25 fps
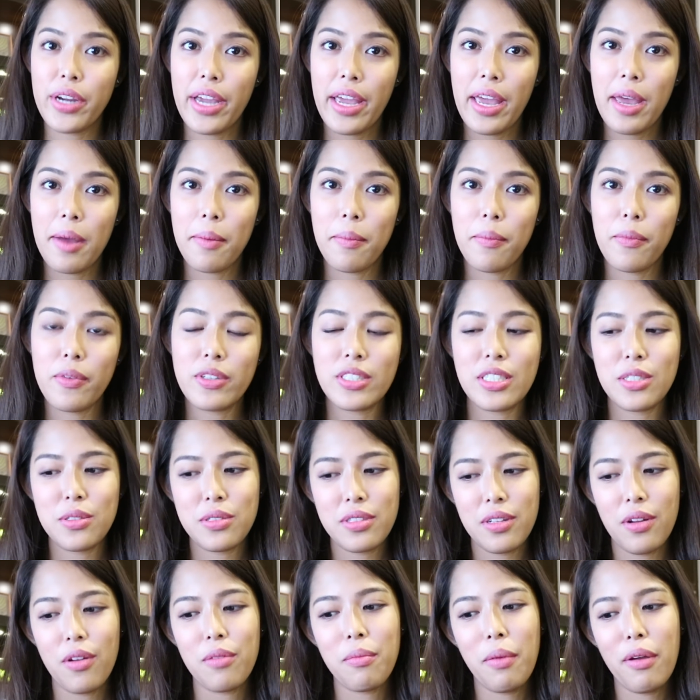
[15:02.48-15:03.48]
a.m.
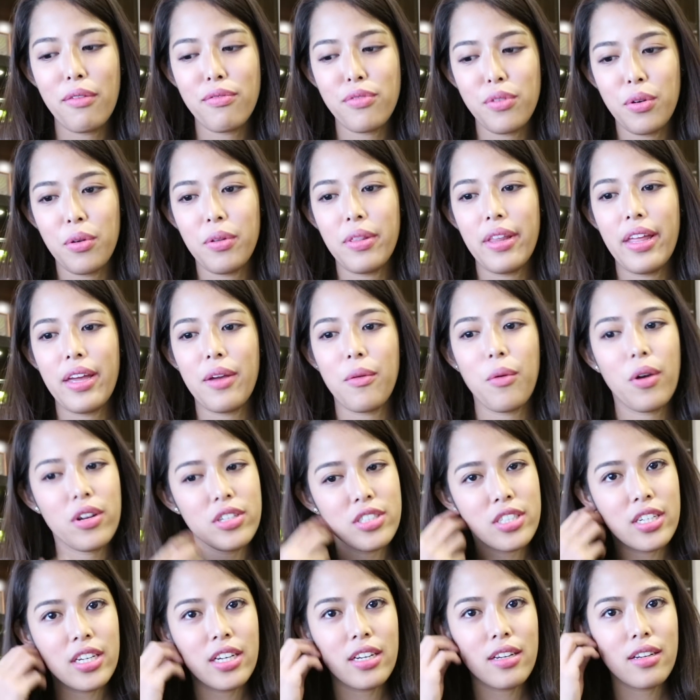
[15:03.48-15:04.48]
just on my phone, like
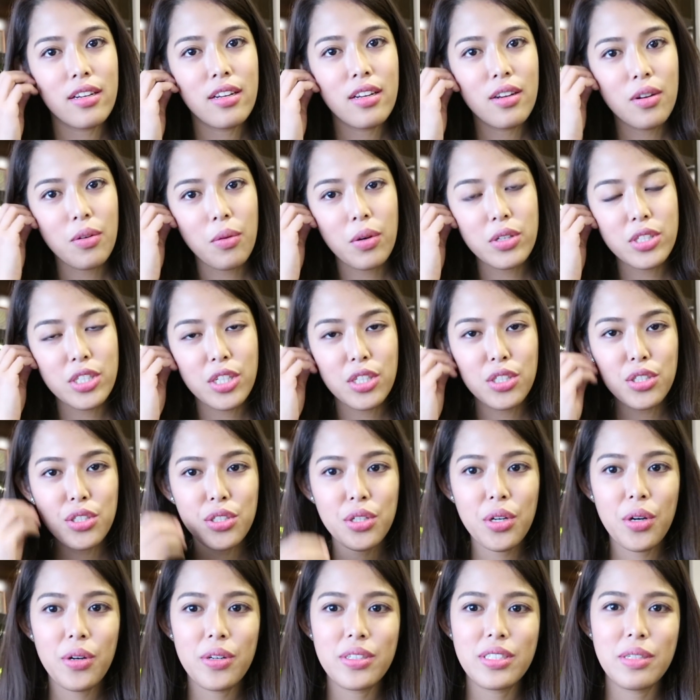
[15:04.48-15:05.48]
watching a
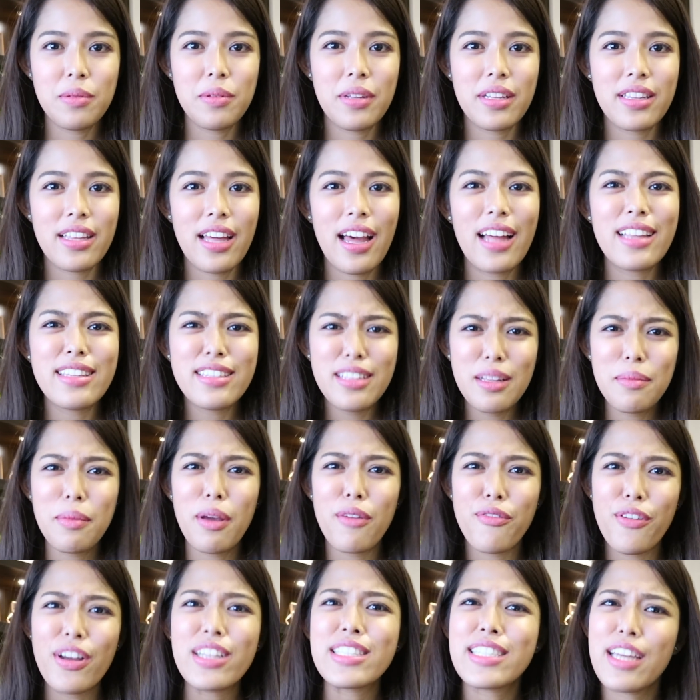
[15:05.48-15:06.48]
show or something like that, until
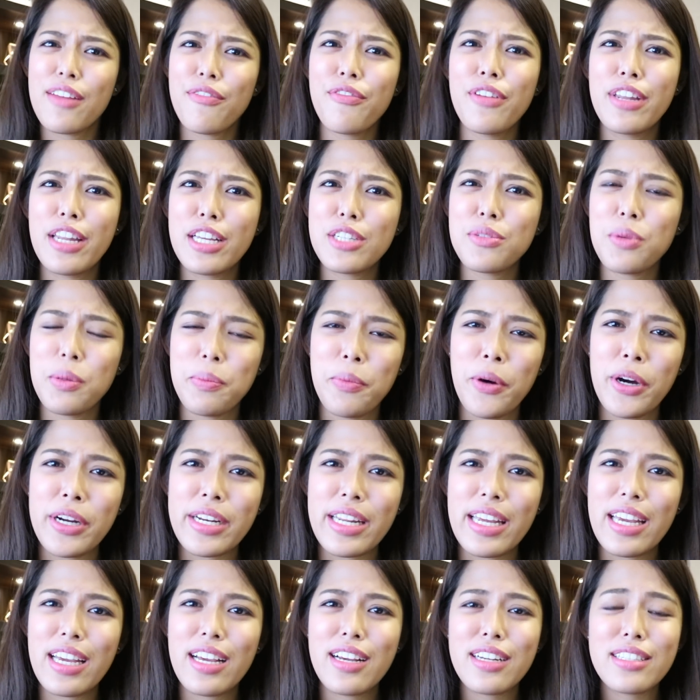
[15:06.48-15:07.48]
my friends get finished with
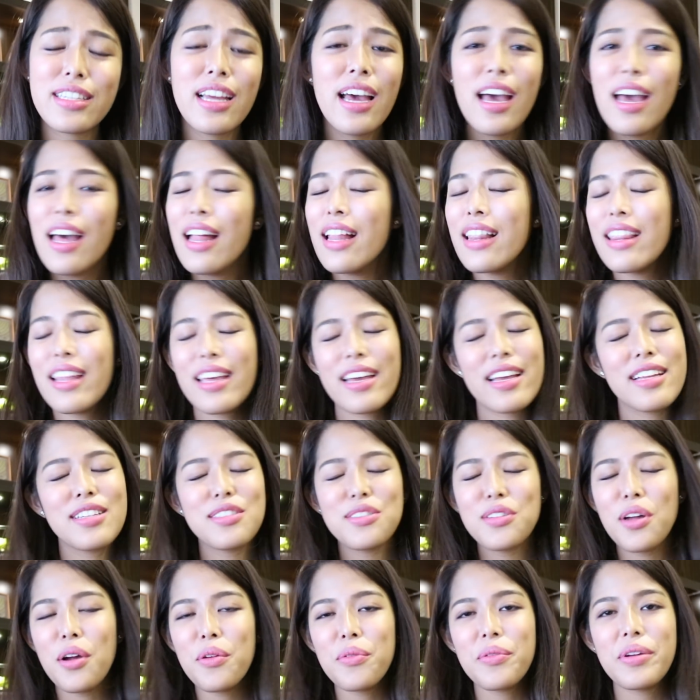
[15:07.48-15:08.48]
partying, because like
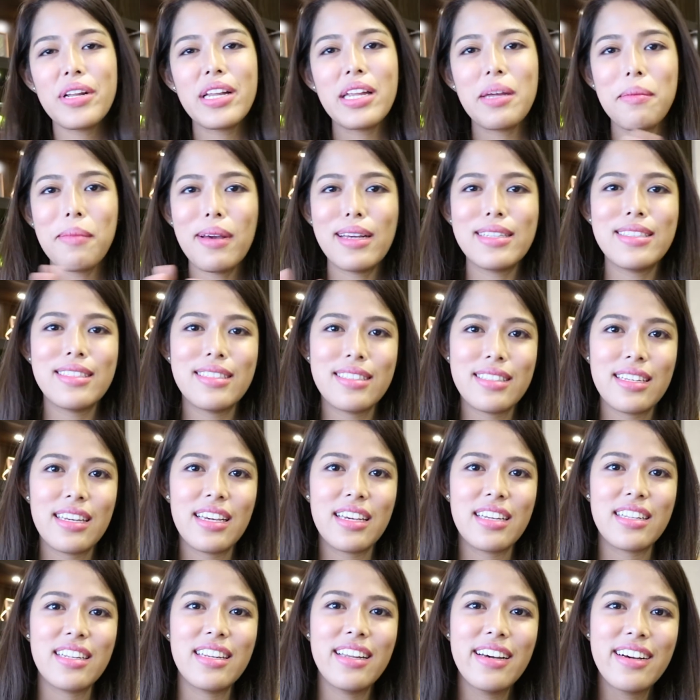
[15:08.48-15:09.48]
it's not really my
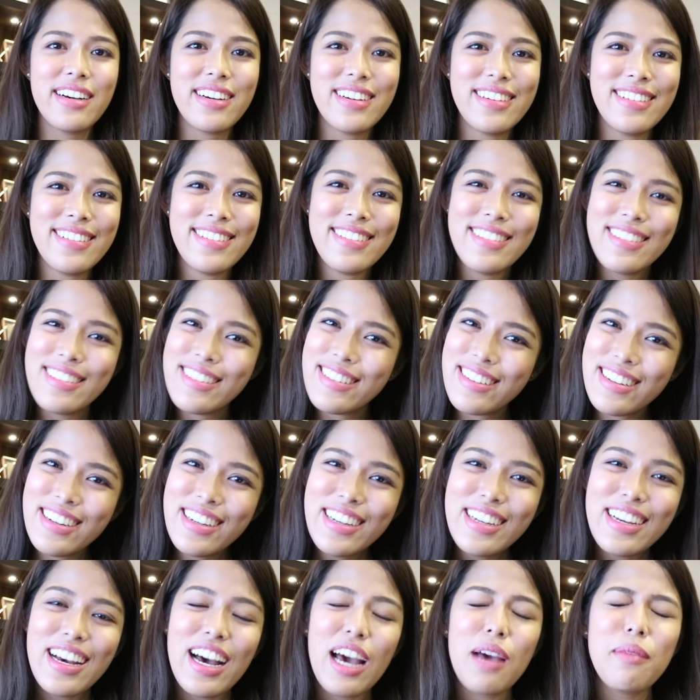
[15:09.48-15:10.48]
scene.
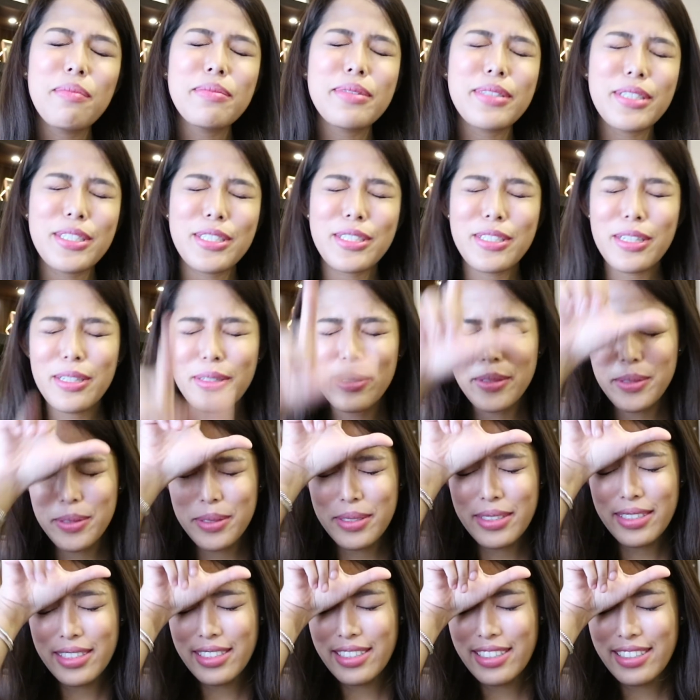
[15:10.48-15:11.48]
I'm such a
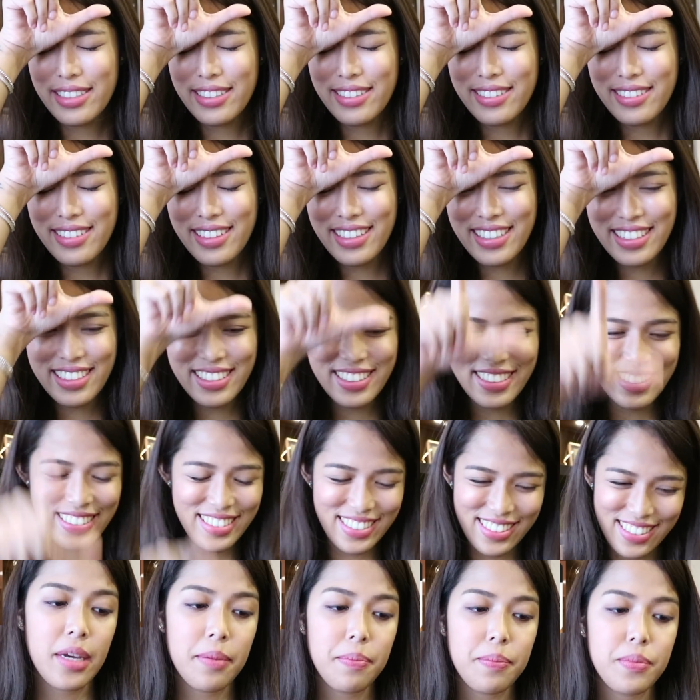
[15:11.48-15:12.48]
loser.
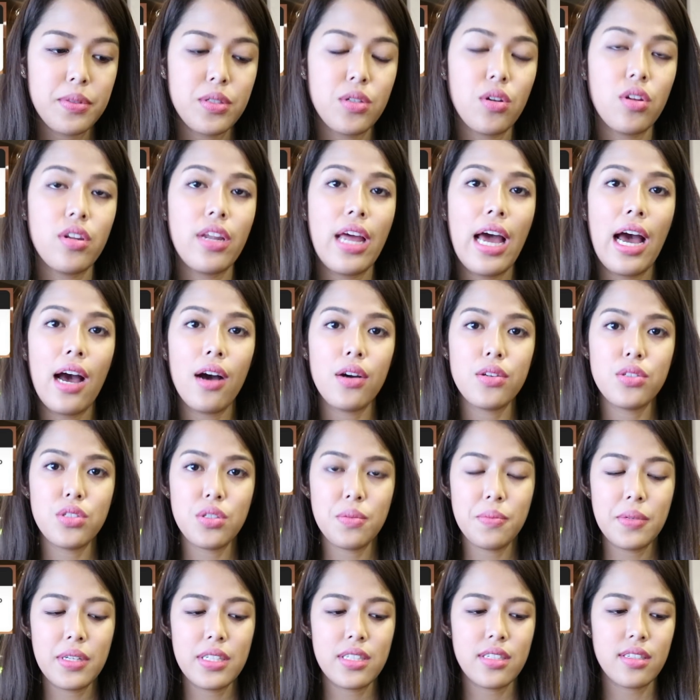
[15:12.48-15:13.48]
Tips on how
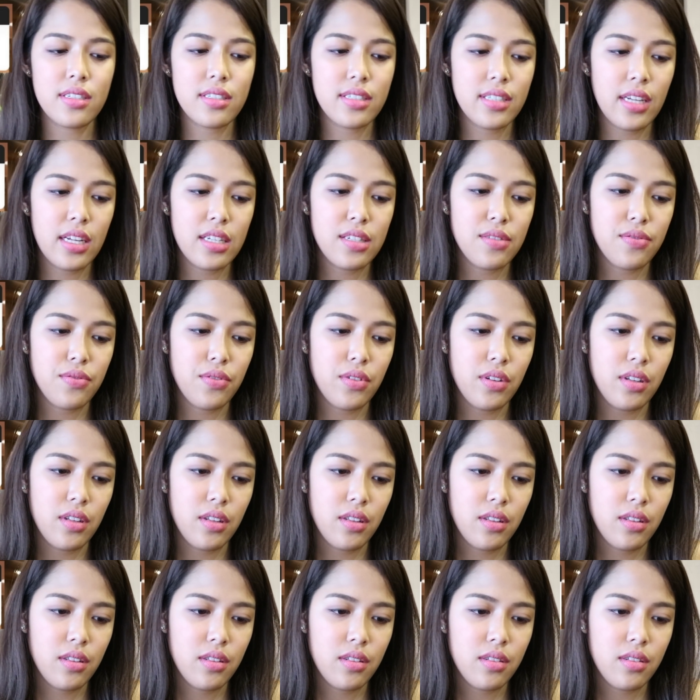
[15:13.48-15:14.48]
to be successful.